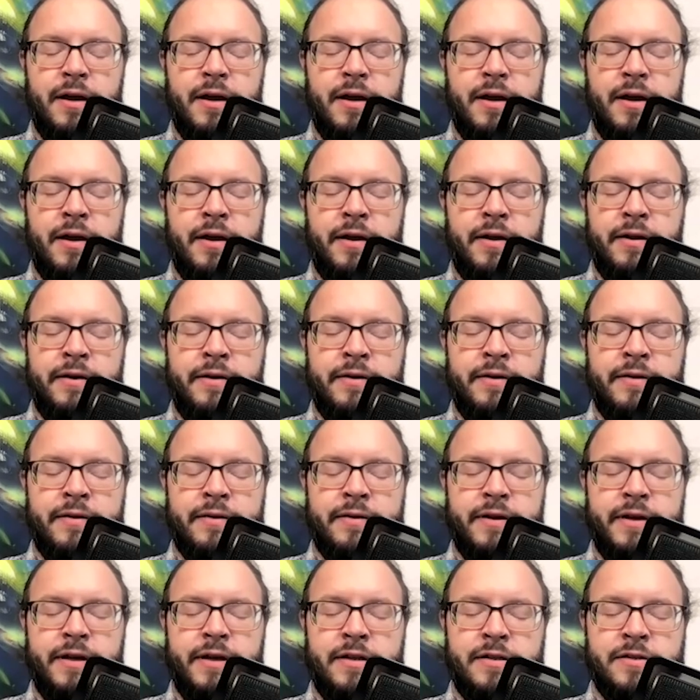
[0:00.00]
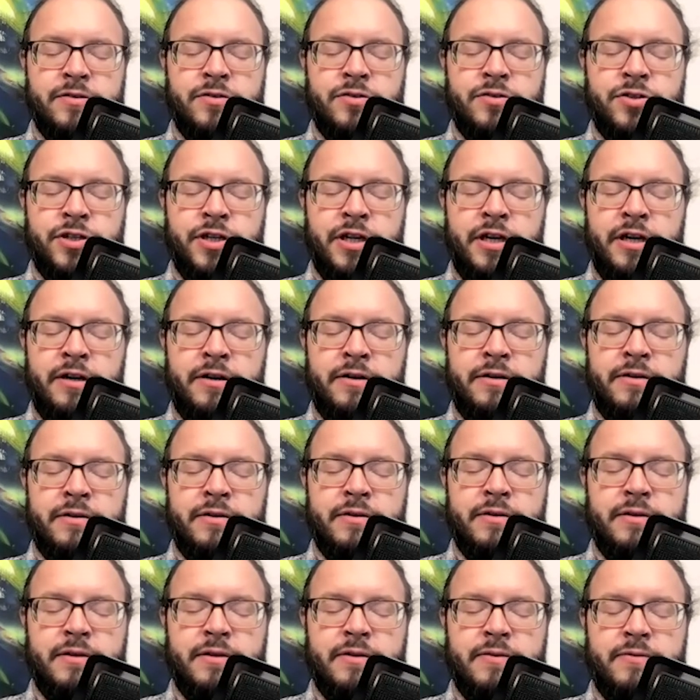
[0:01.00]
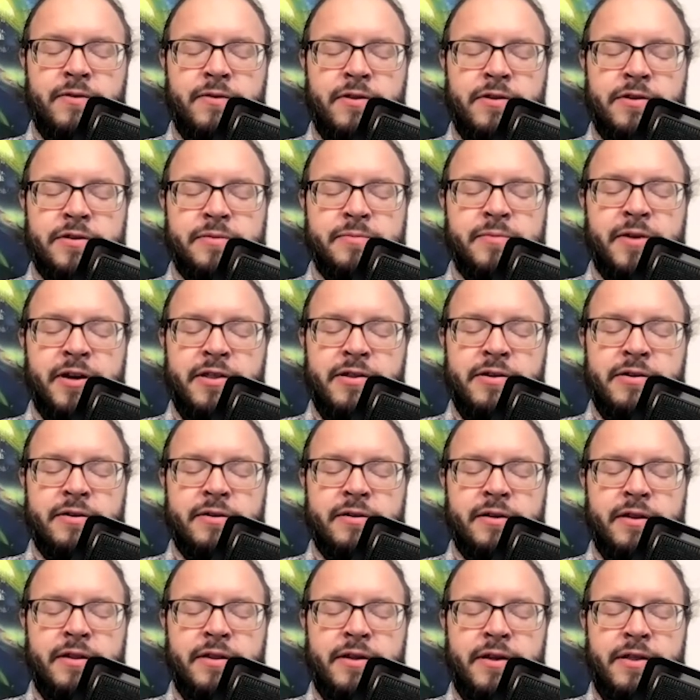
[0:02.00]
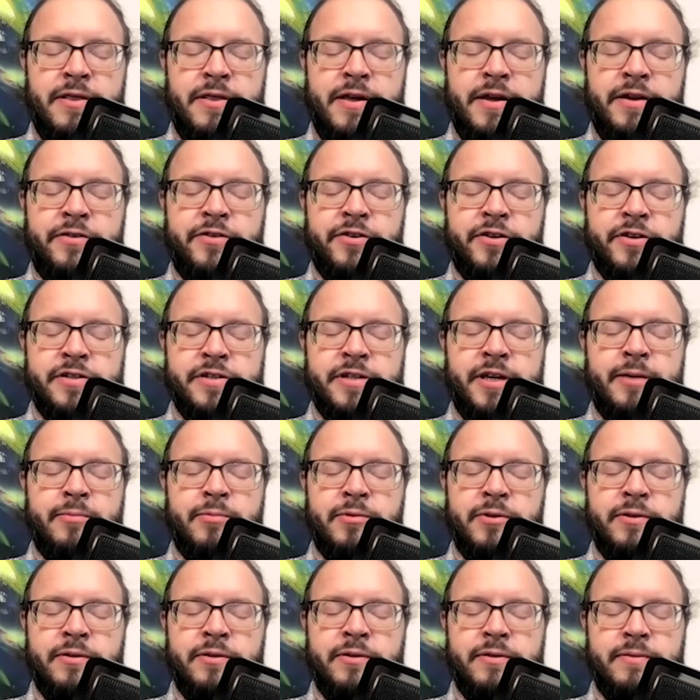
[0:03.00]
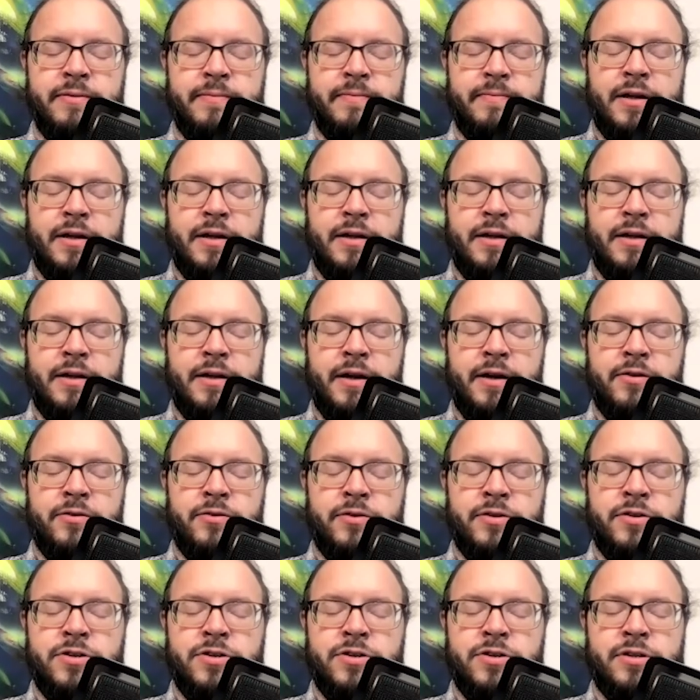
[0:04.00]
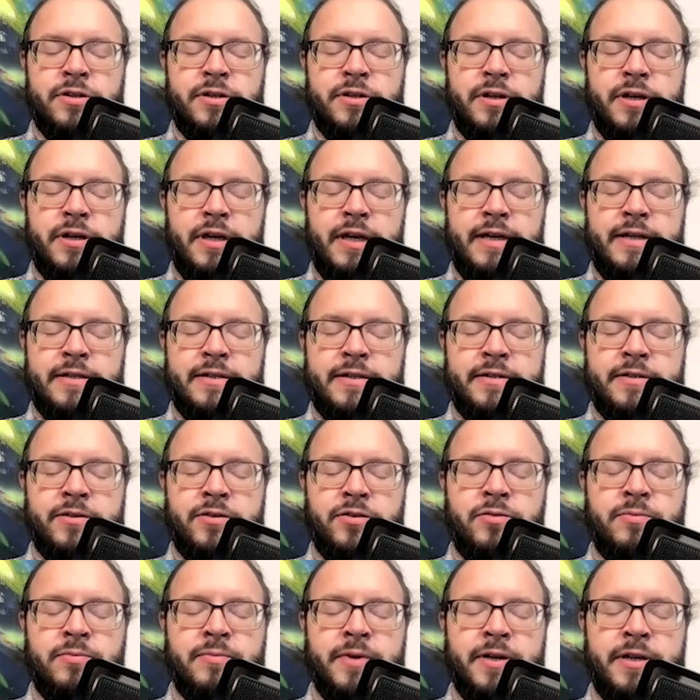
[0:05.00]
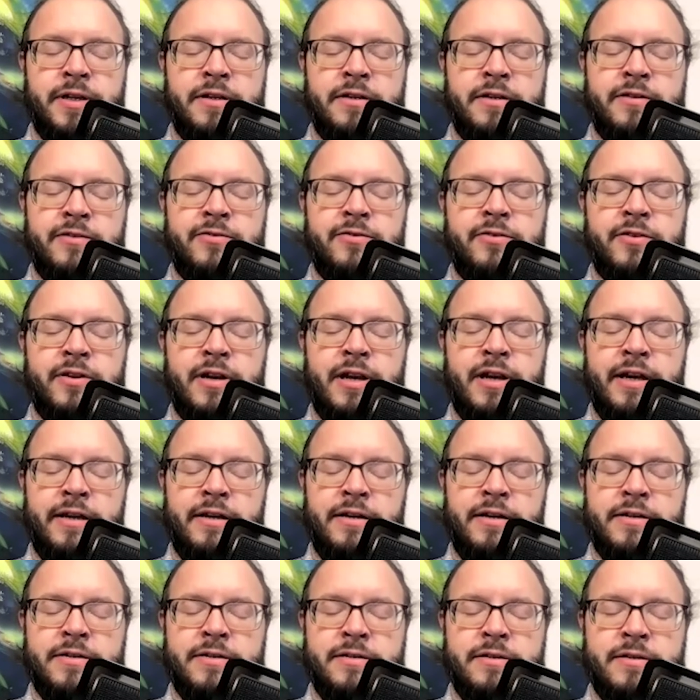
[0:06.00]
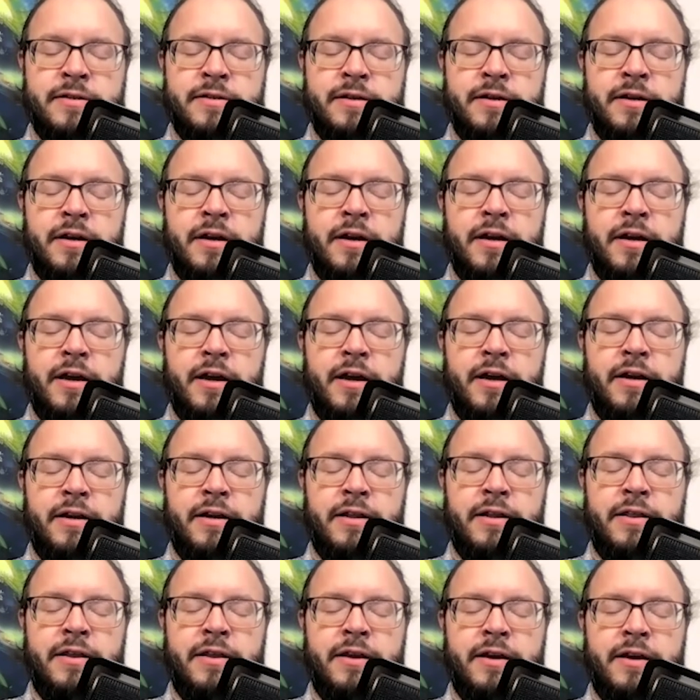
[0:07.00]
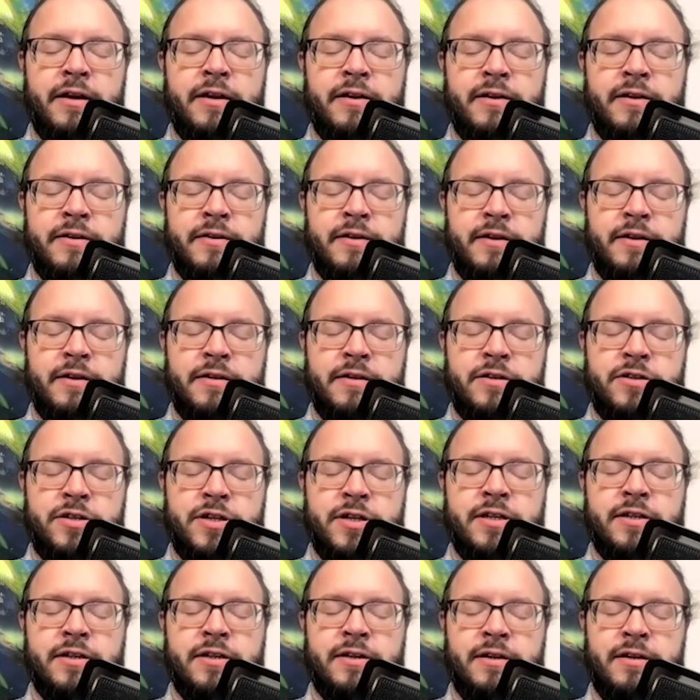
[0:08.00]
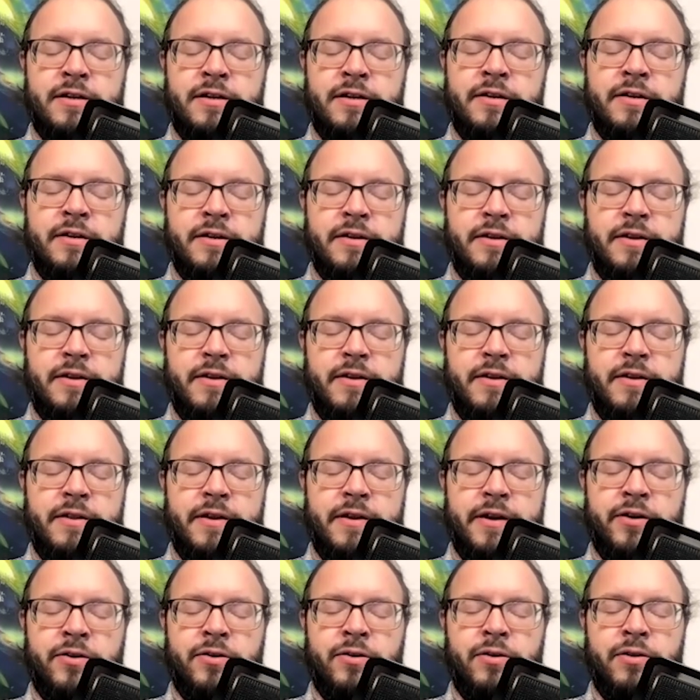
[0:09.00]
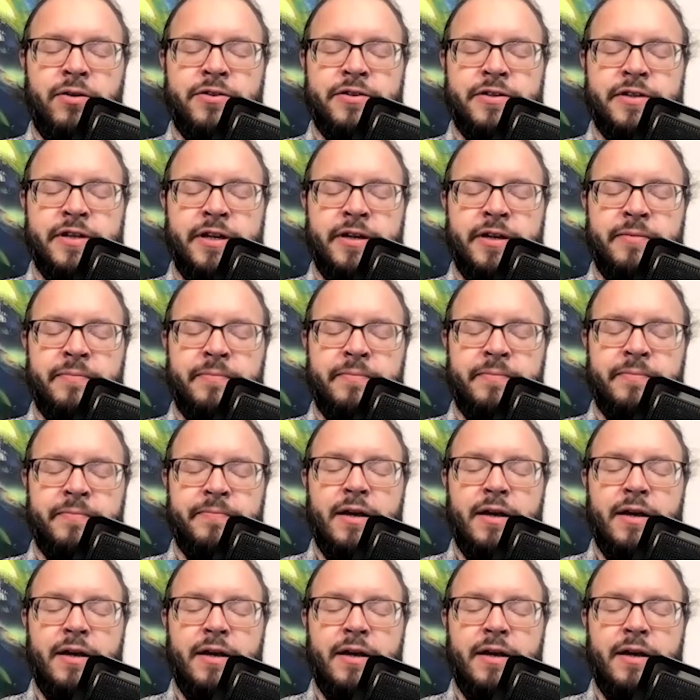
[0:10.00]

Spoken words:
and has to share with his mother that just happened? Courage has so many different layers, and in the end, energetically, they are all the same.